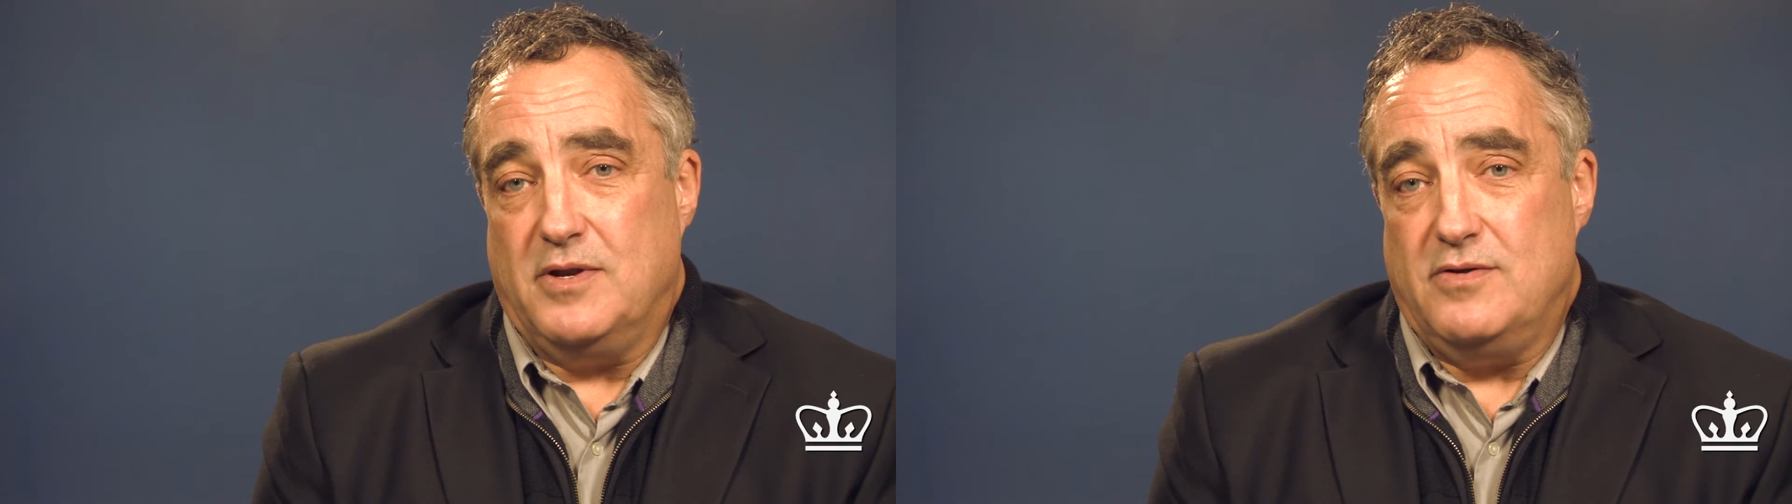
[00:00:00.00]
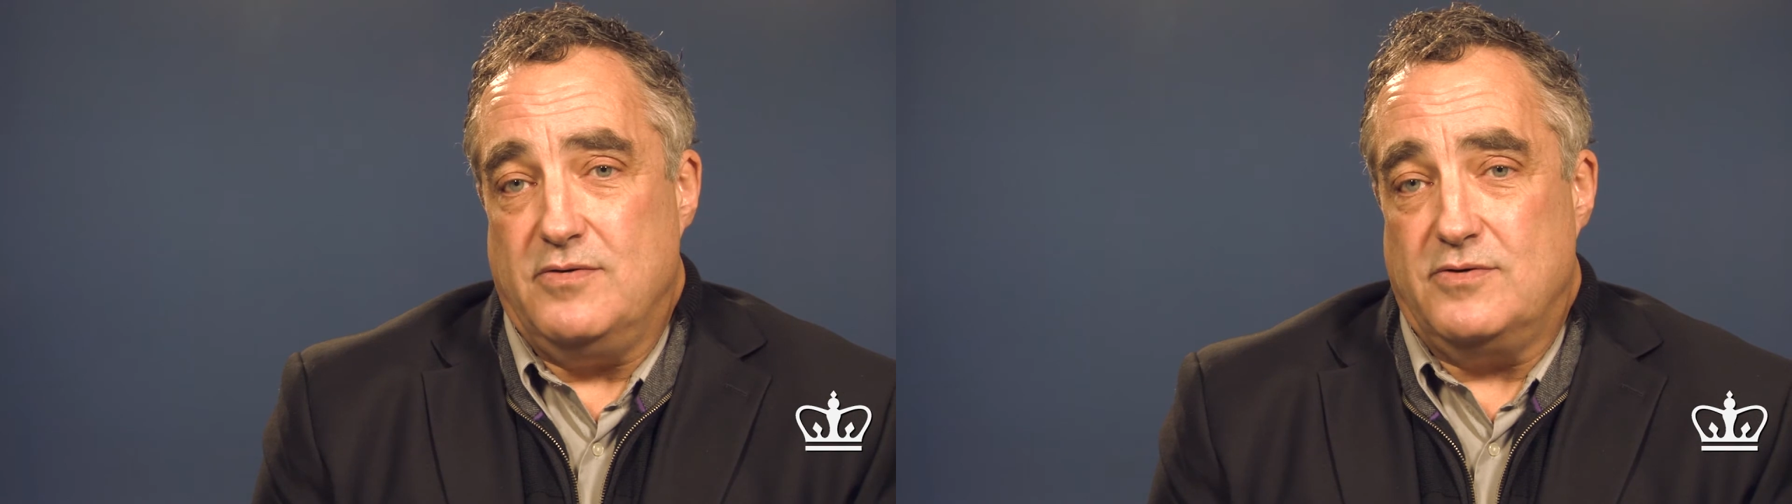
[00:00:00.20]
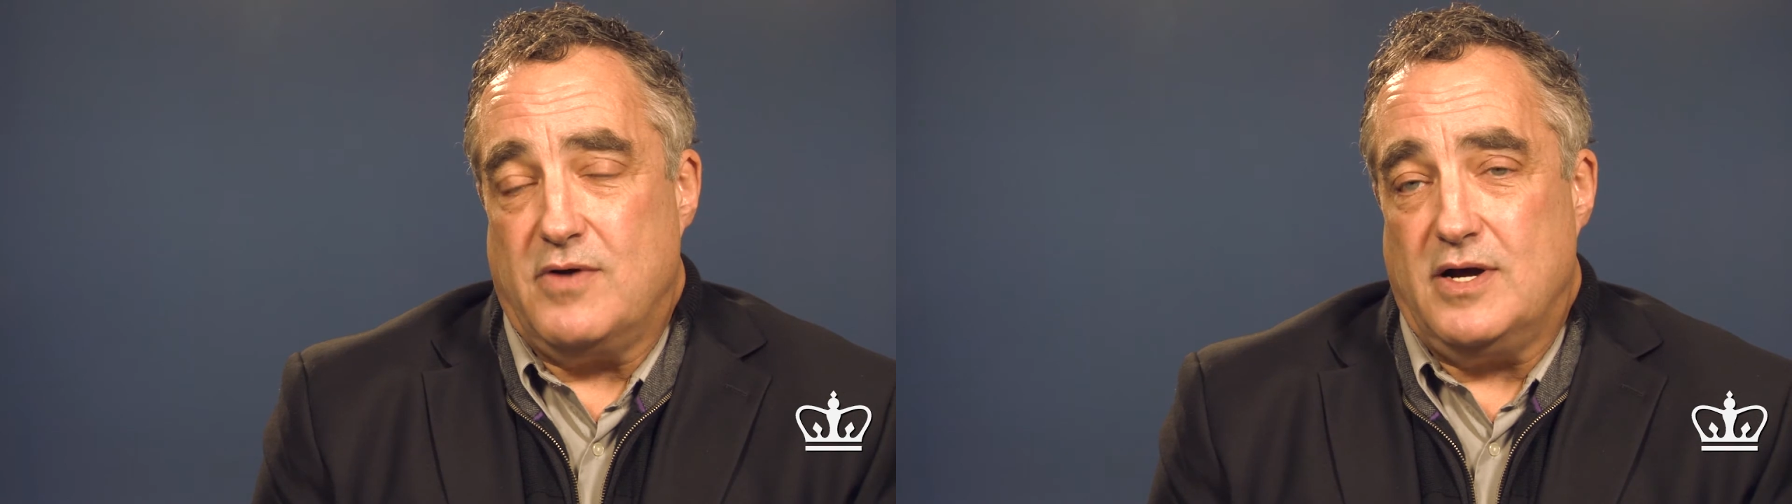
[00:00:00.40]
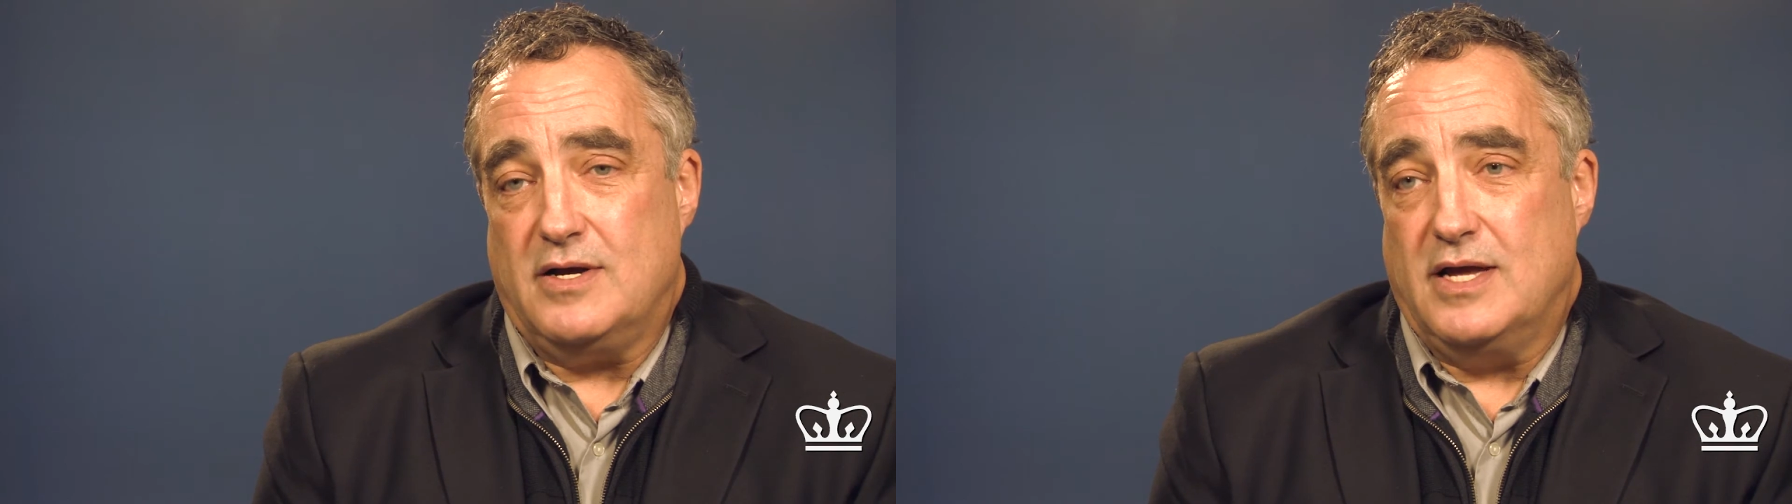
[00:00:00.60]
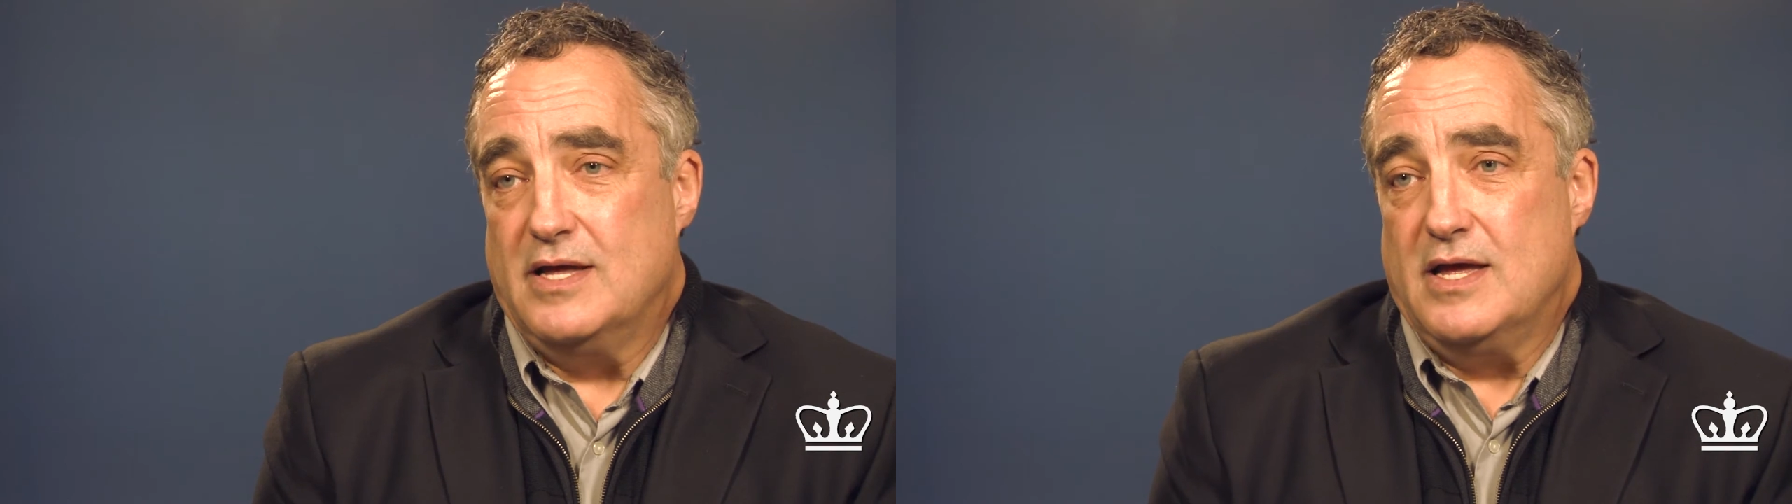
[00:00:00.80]
a new
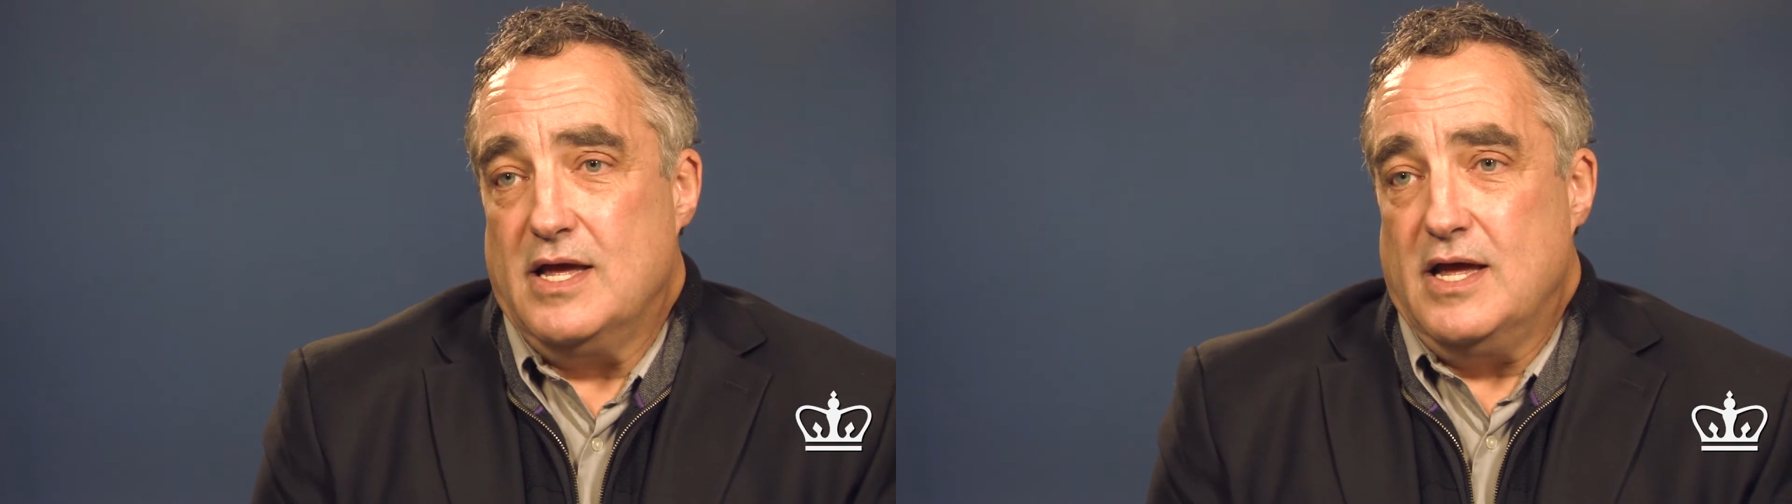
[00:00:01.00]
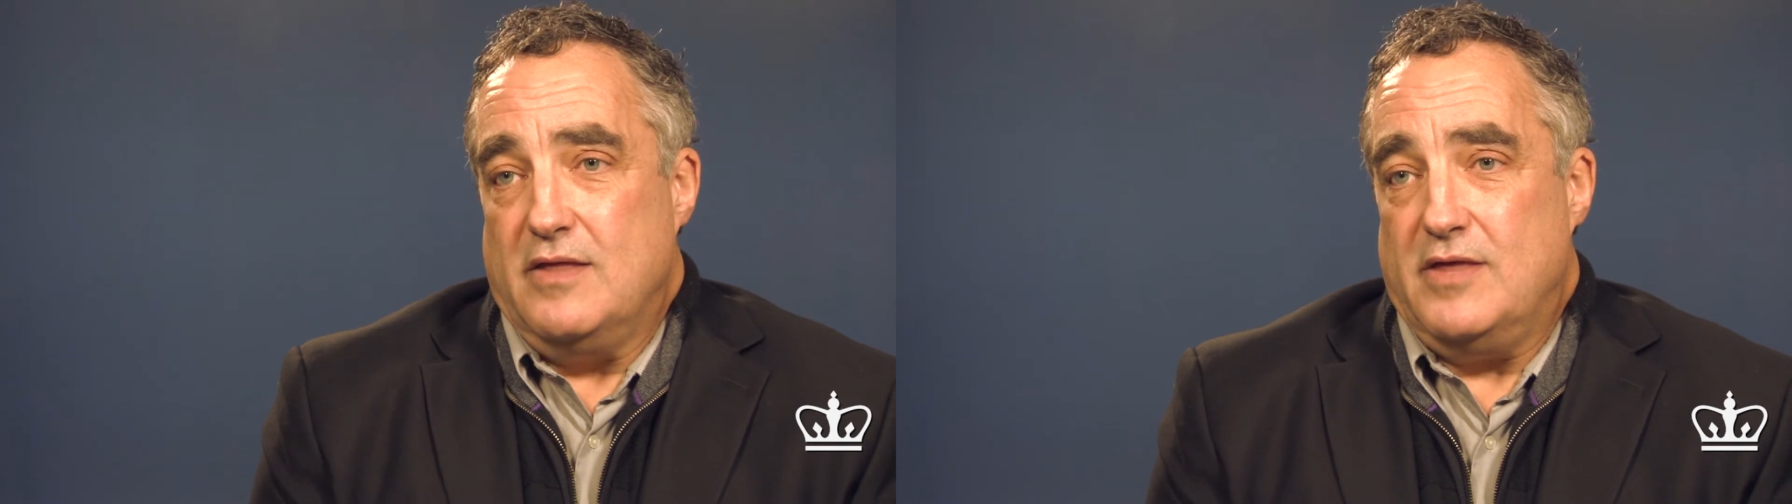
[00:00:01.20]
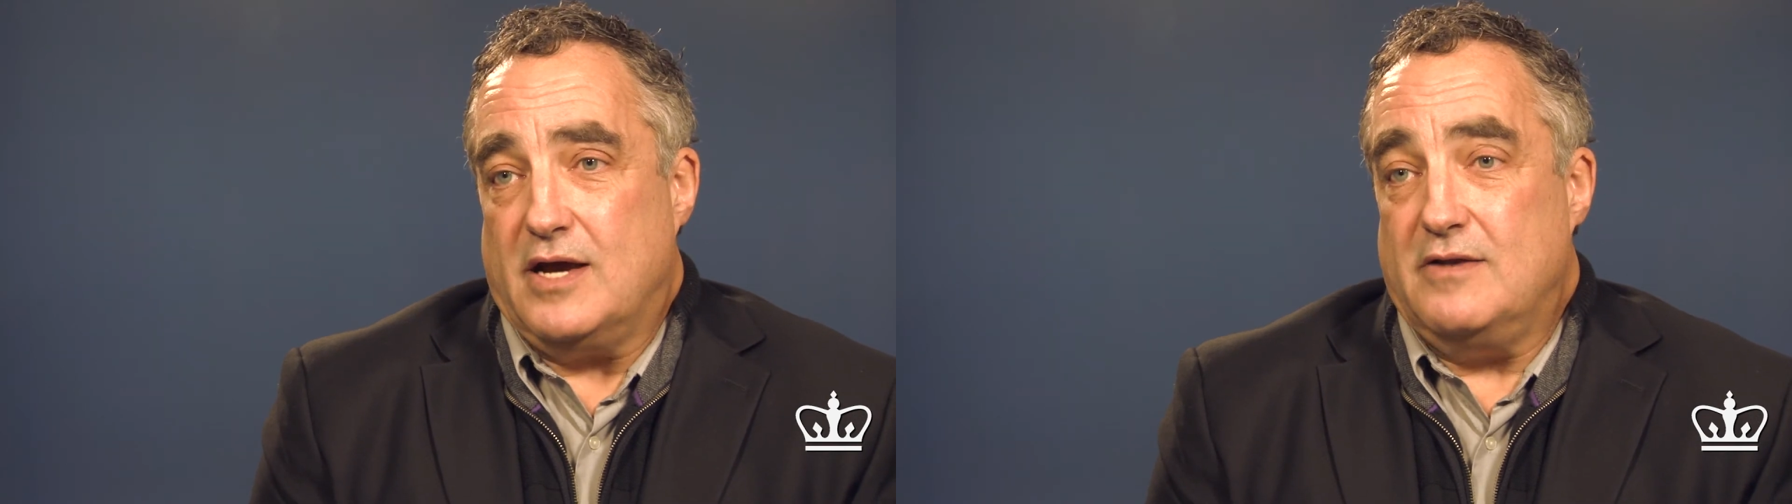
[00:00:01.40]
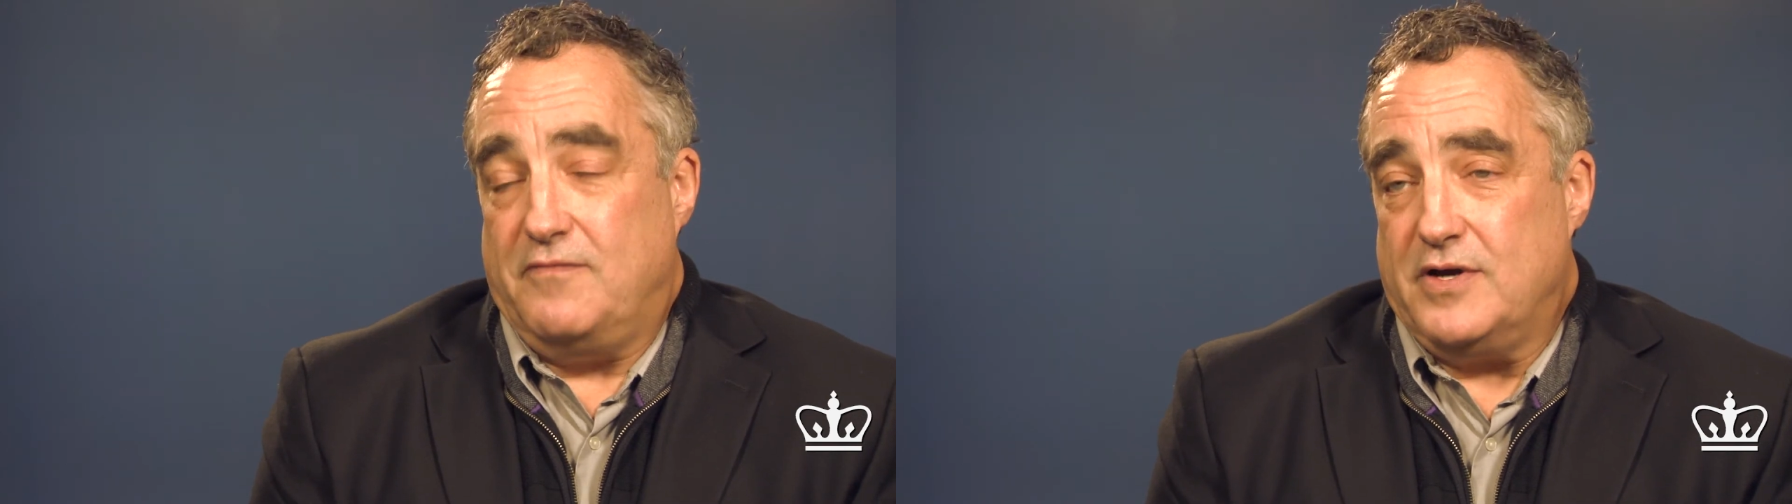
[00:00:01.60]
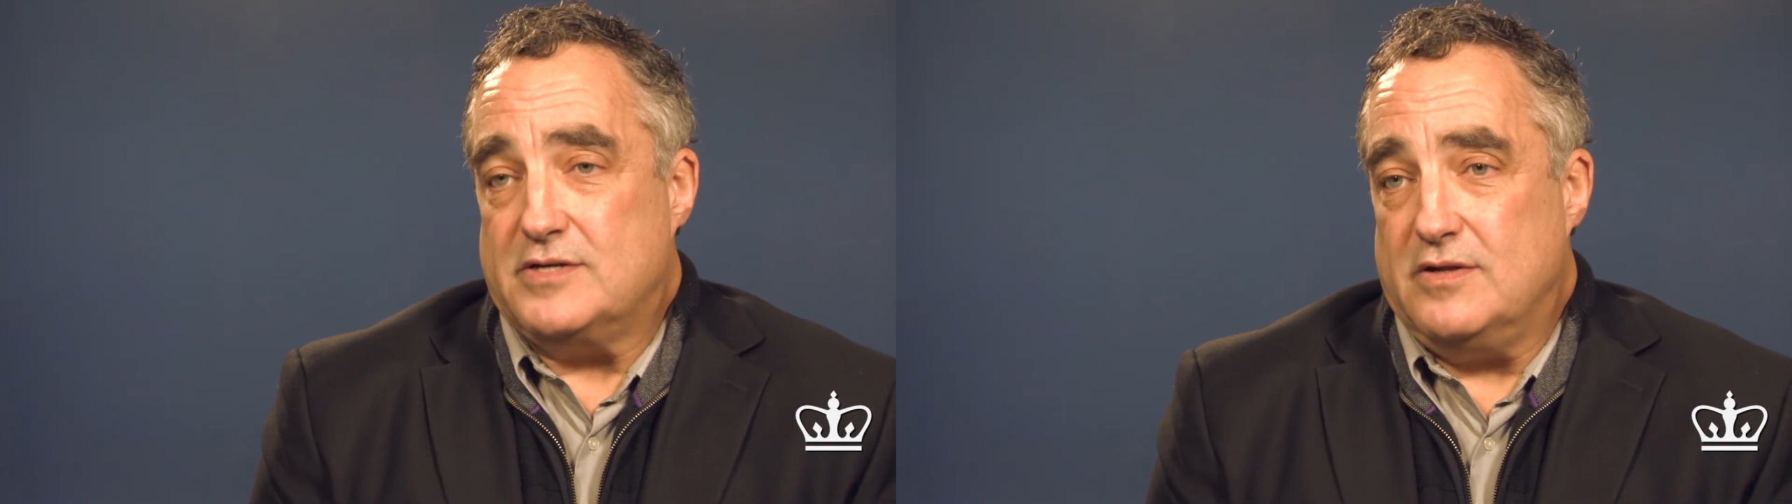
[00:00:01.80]
drug that can fix